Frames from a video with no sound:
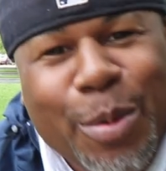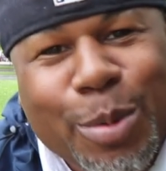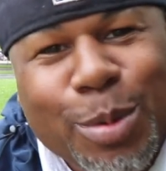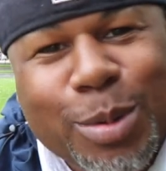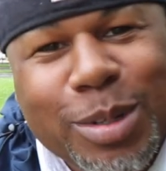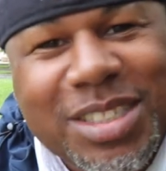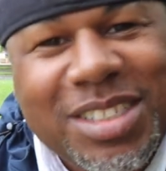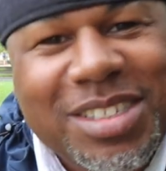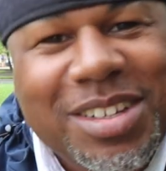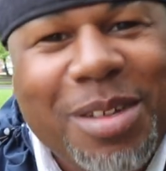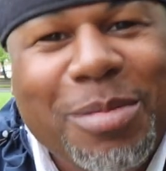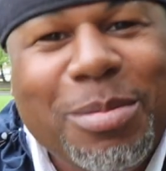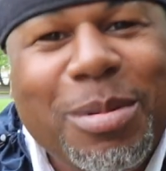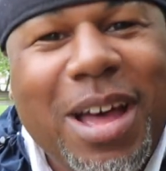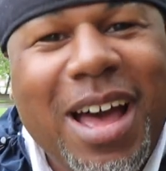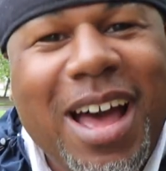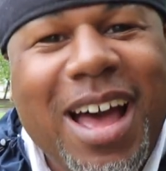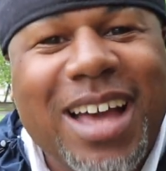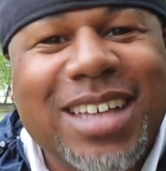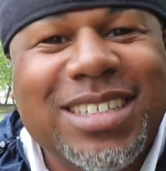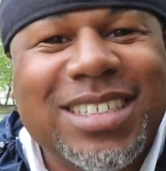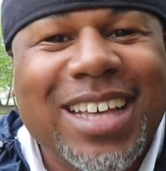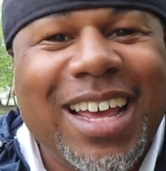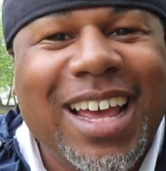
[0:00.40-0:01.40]
What's up
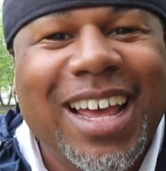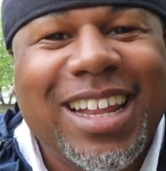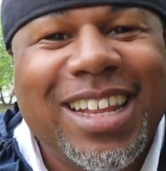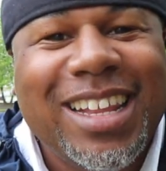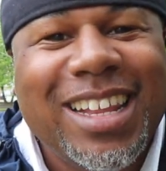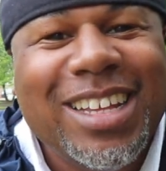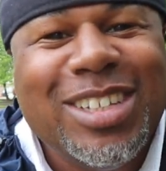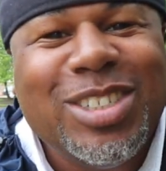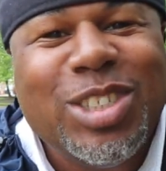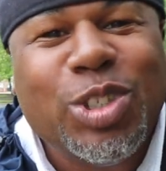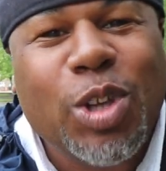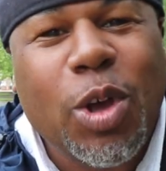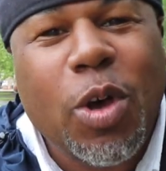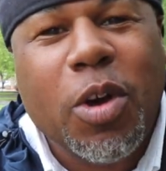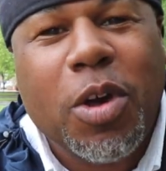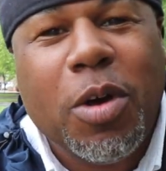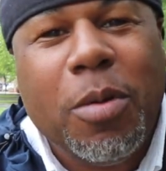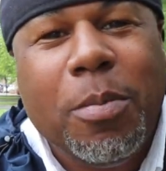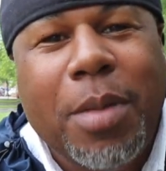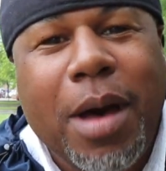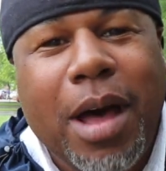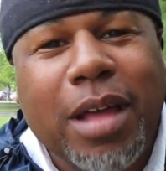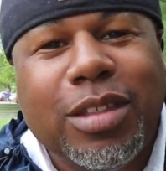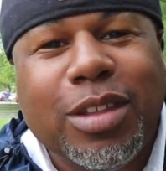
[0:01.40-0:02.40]
guys? Let's talk
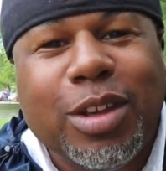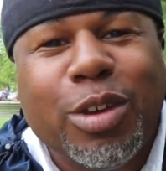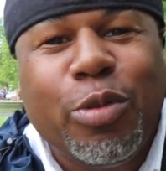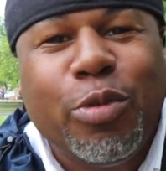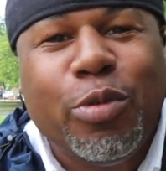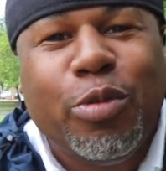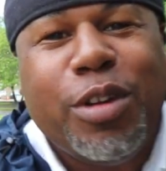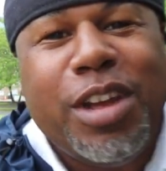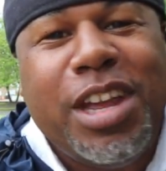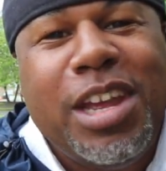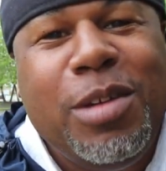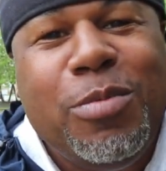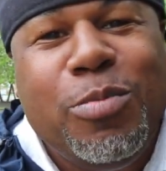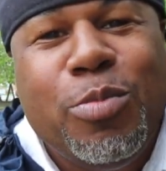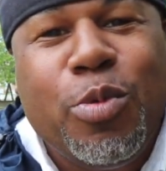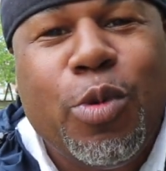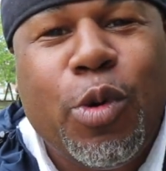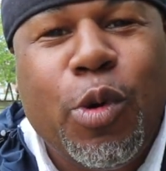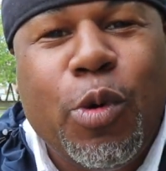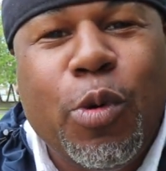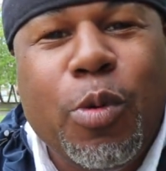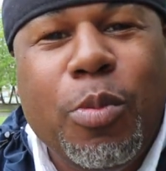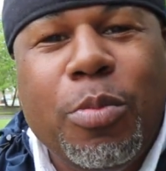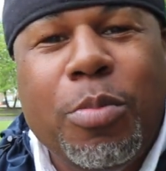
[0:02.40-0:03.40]
about the
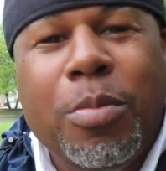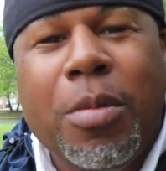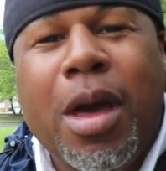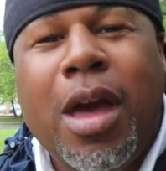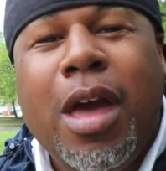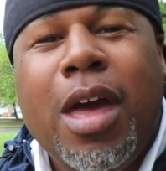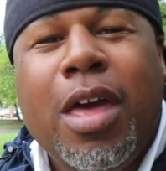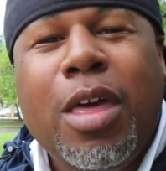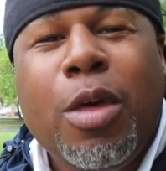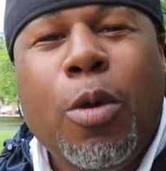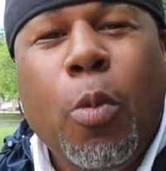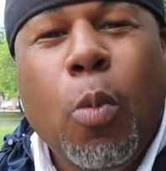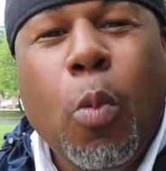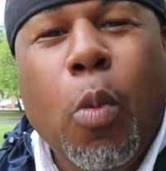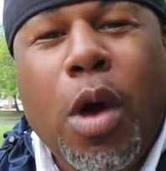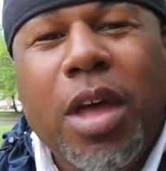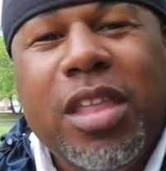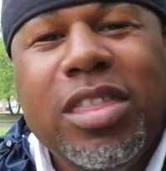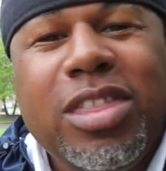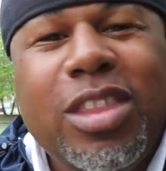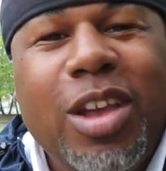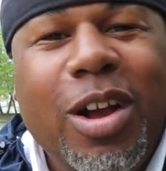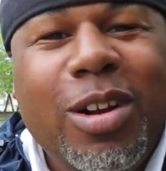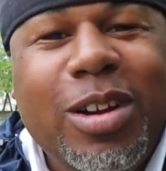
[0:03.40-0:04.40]
Greenroom
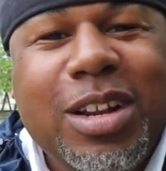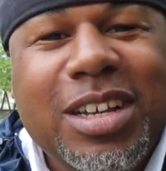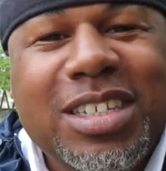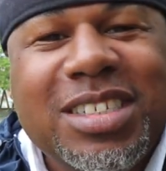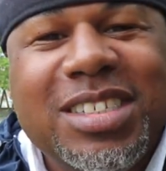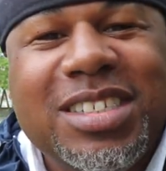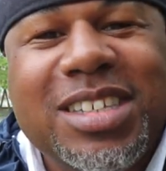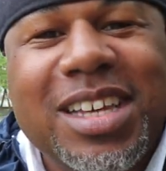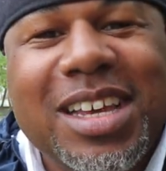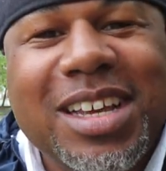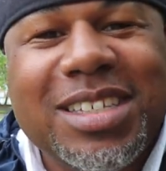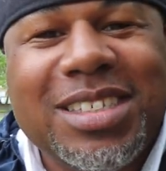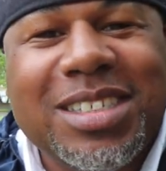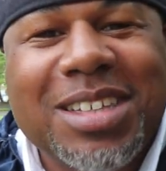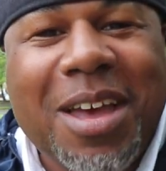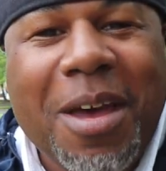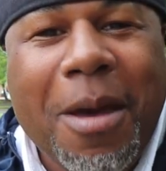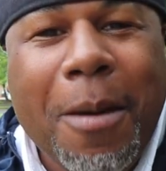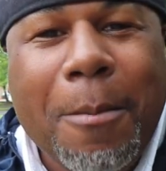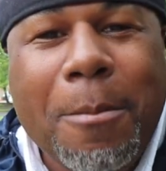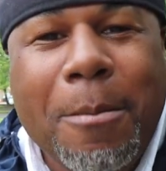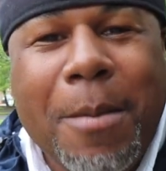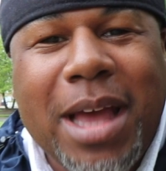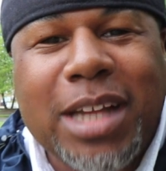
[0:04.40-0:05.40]
one thirty-six
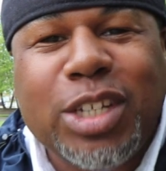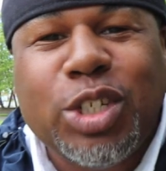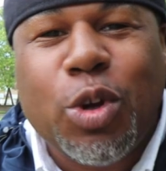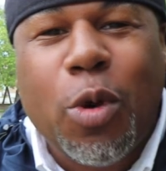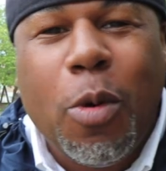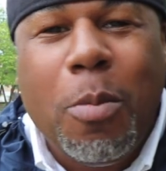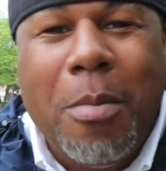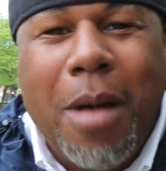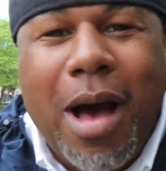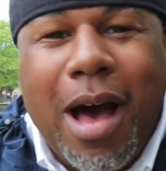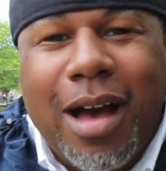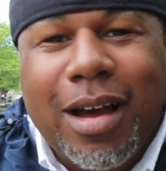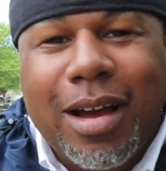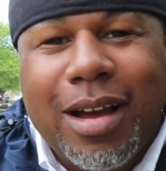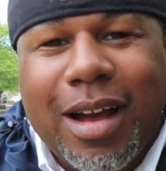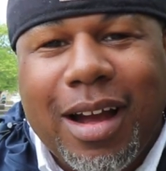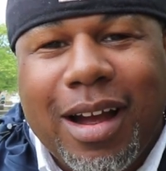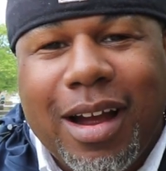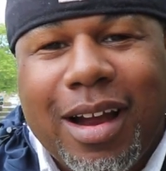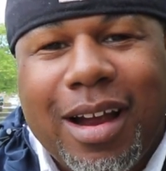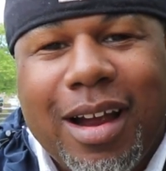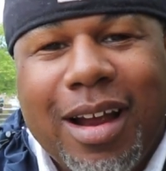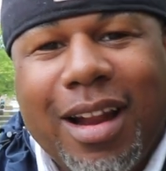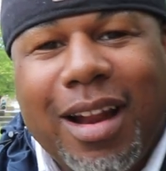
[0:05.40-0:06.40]

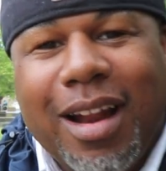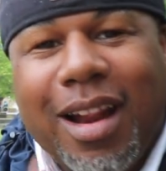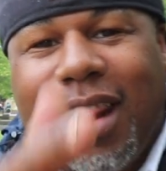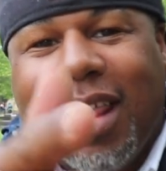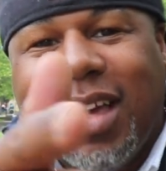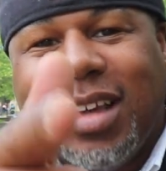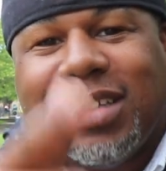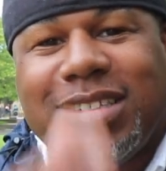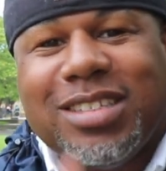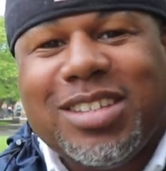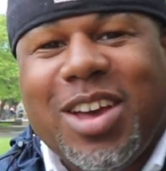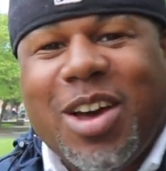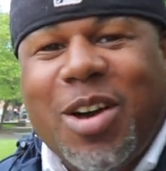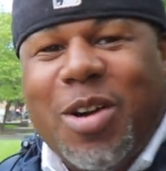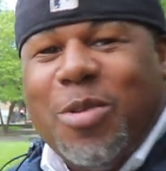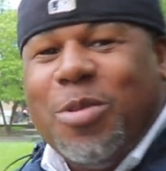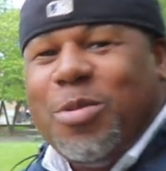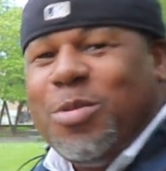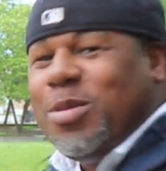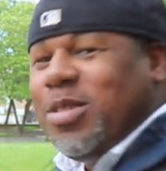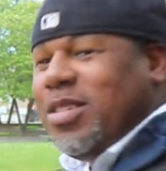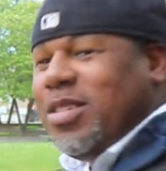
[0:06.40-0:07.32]
Metromonger. Let's go.